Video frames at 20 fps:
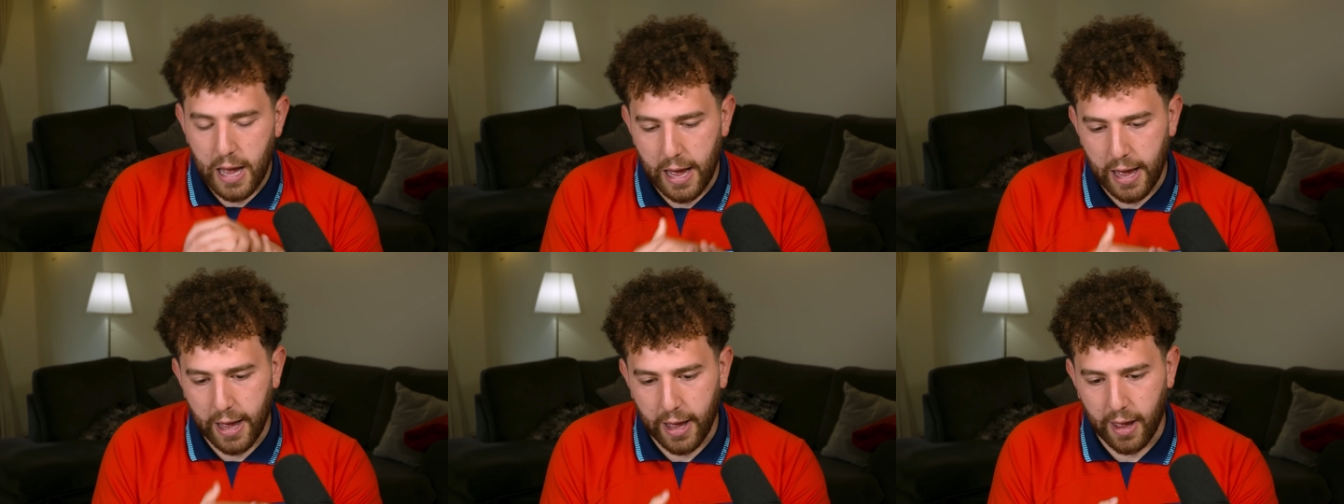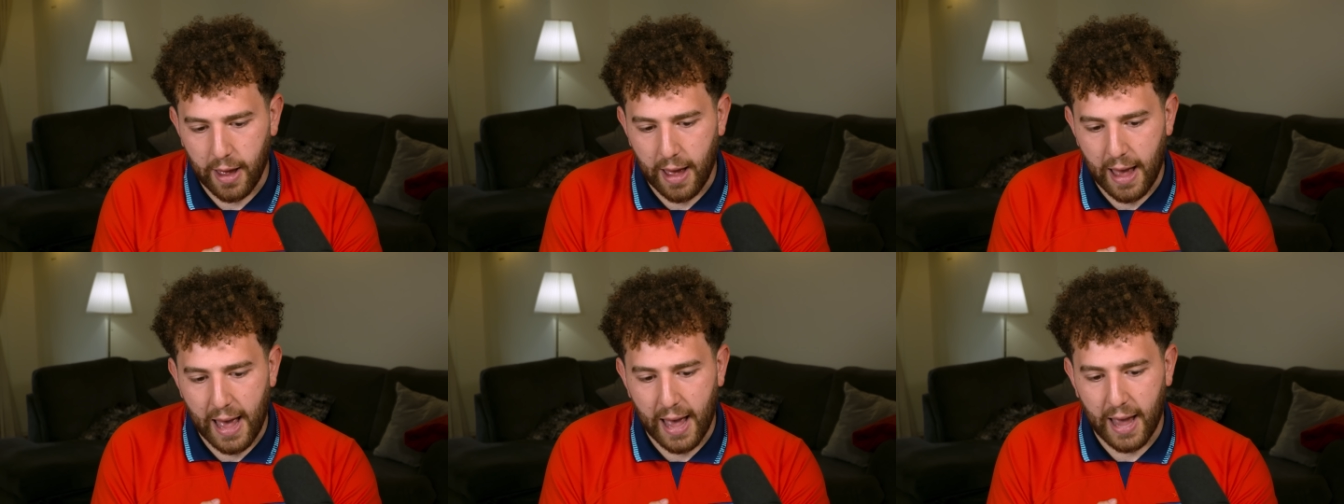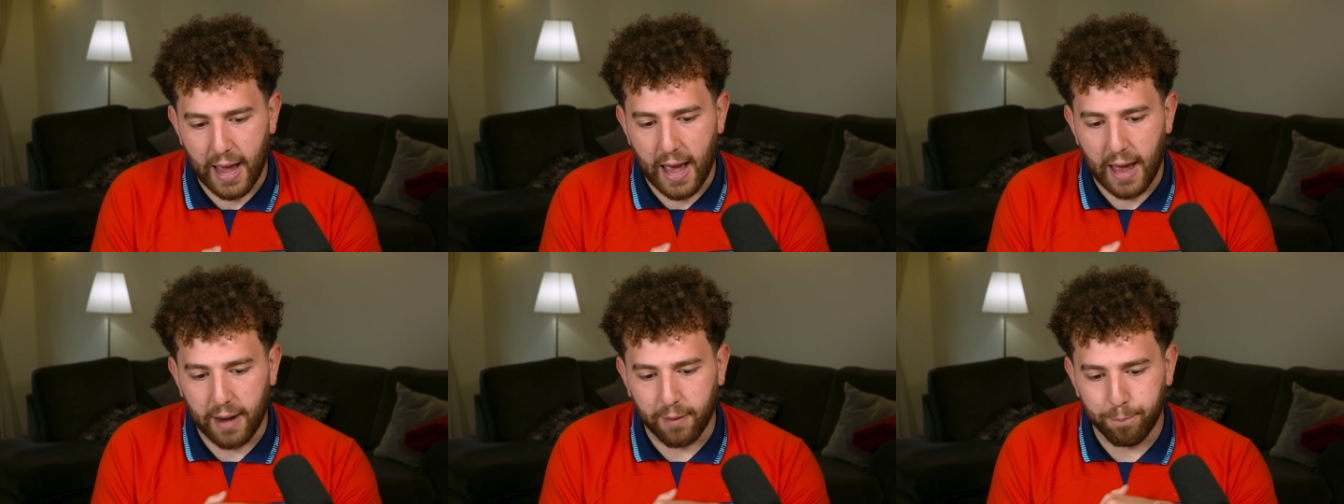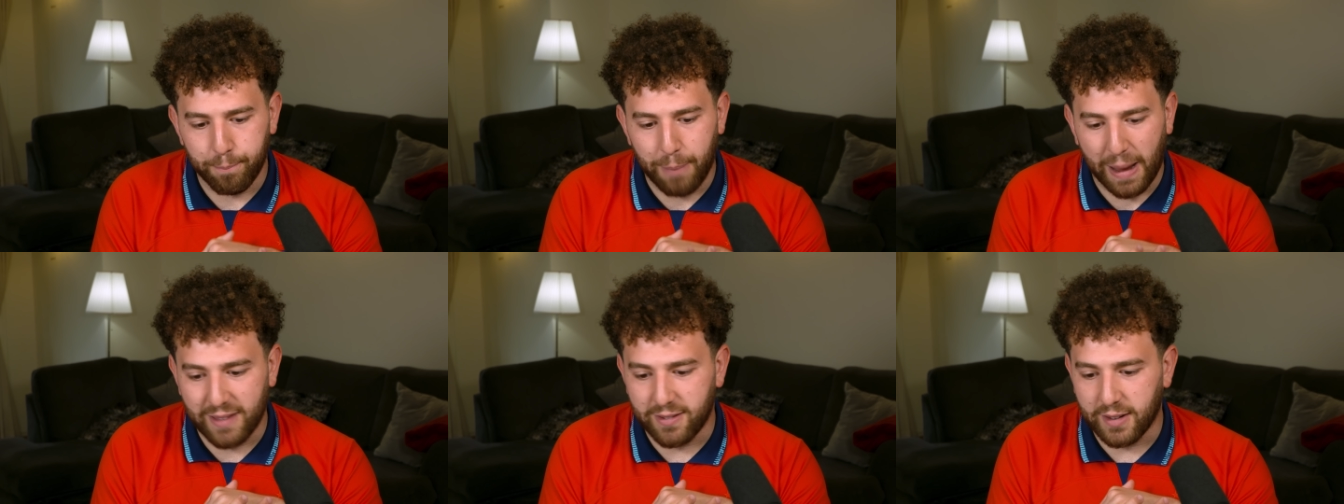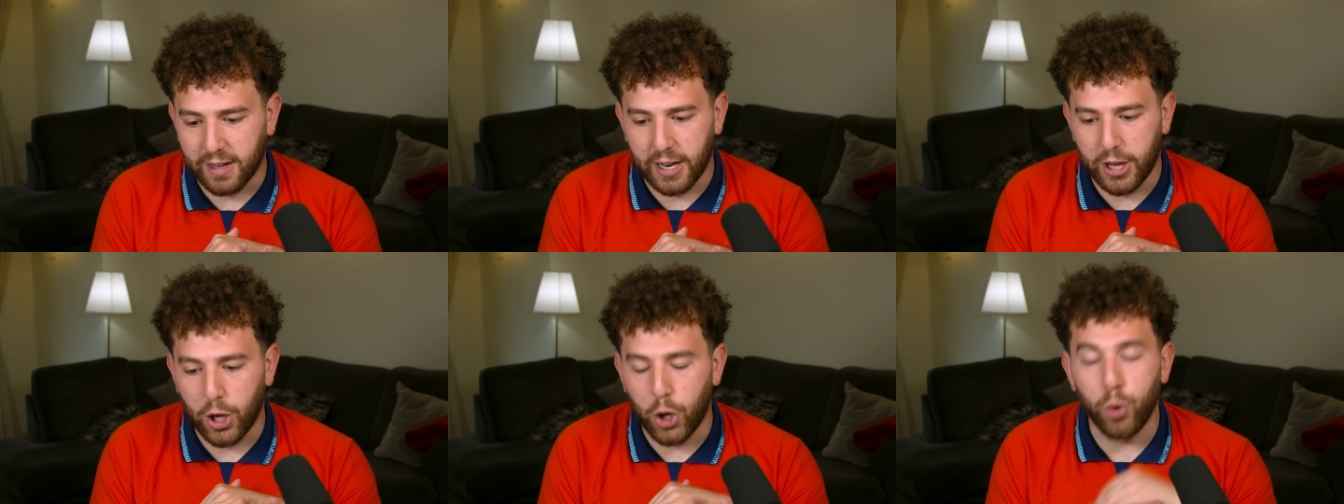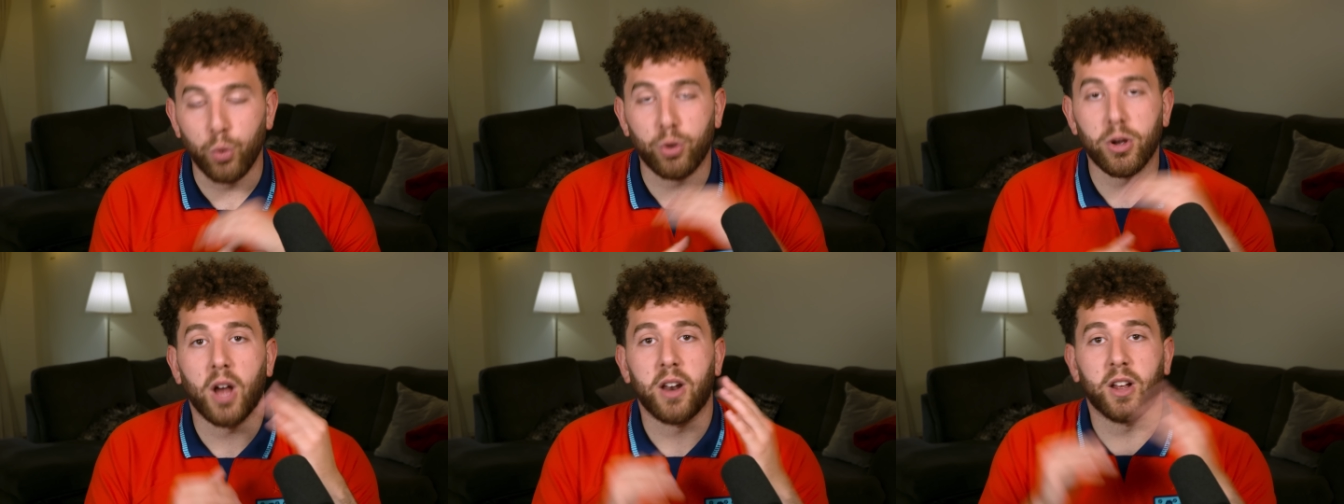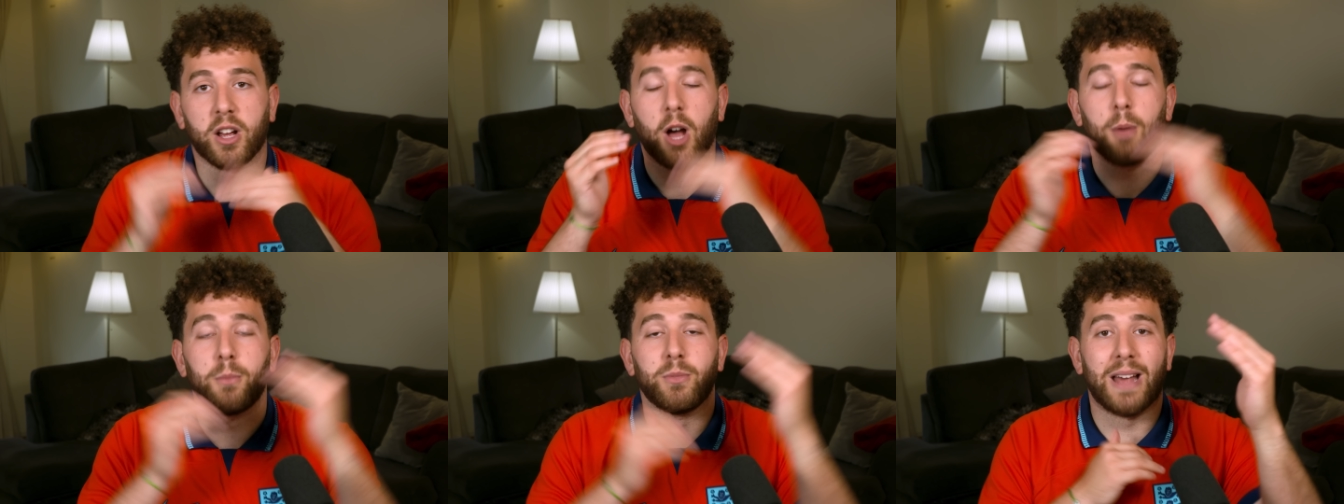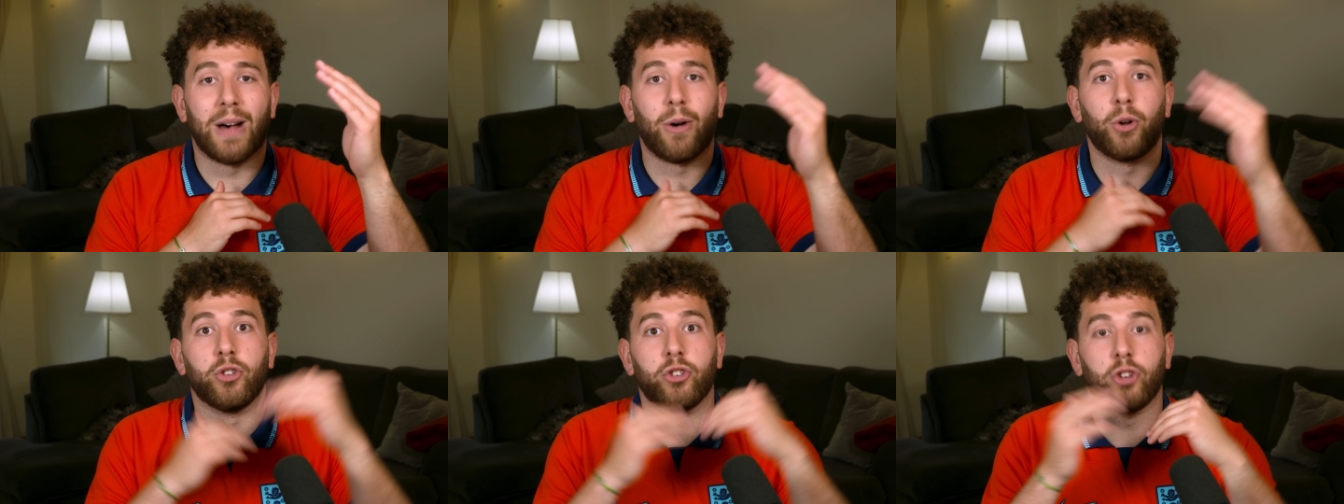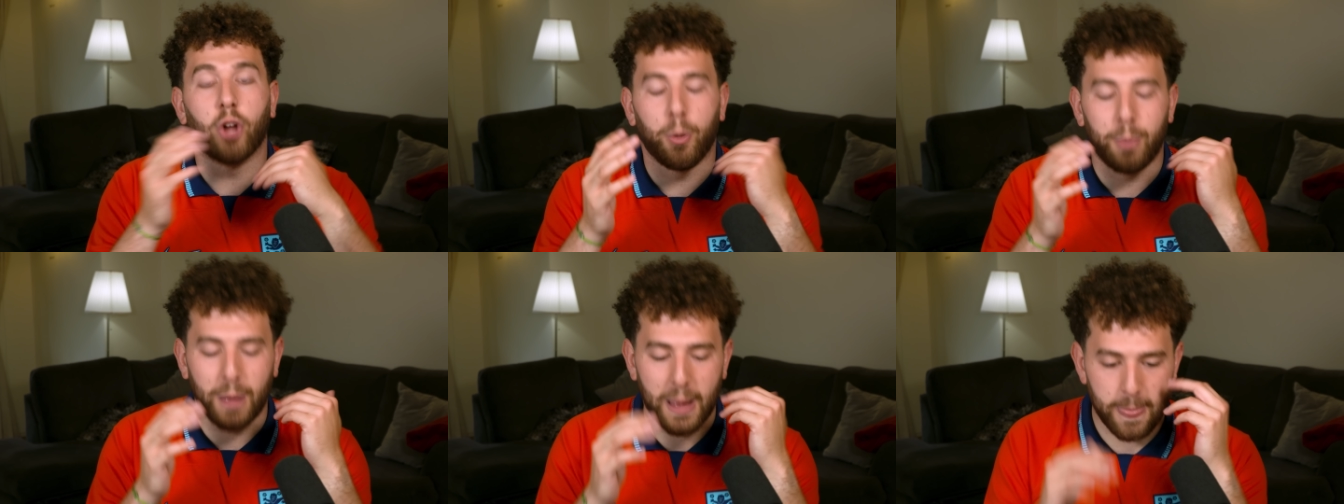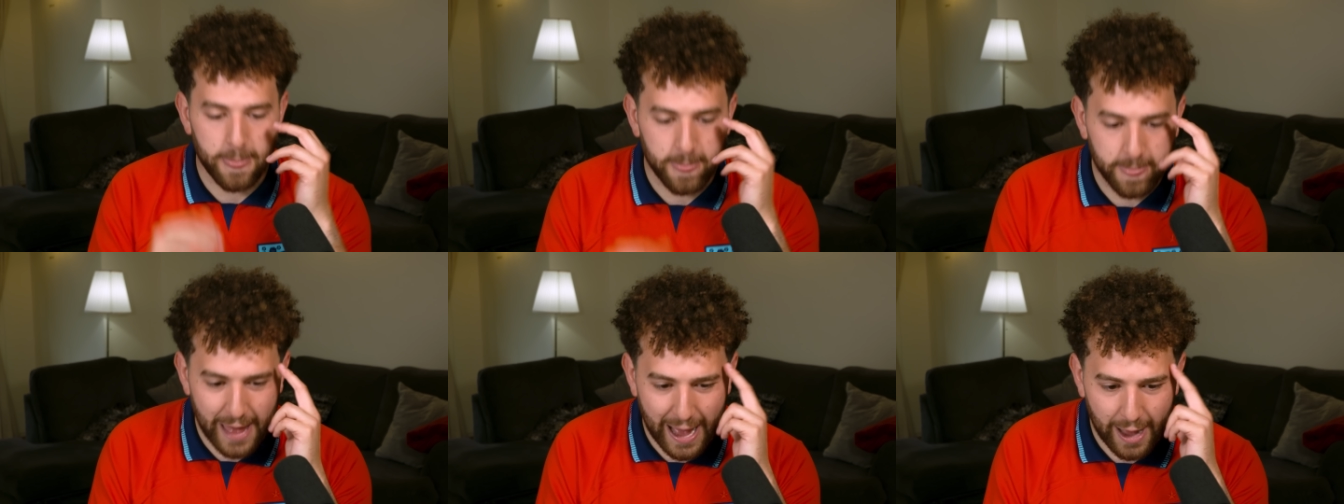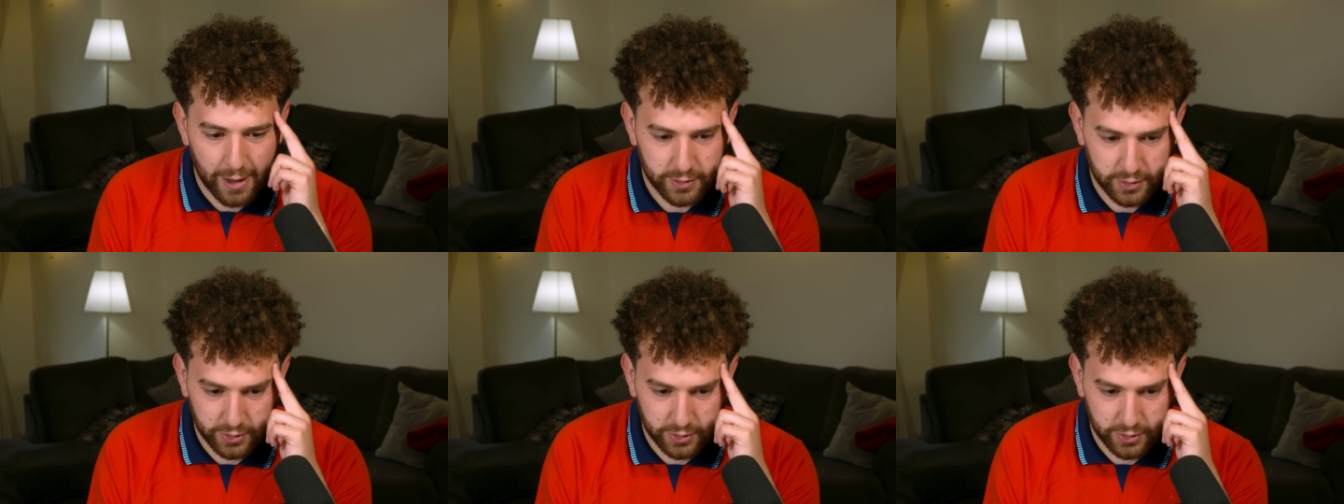Uh, and basically who kind of comes out on top in that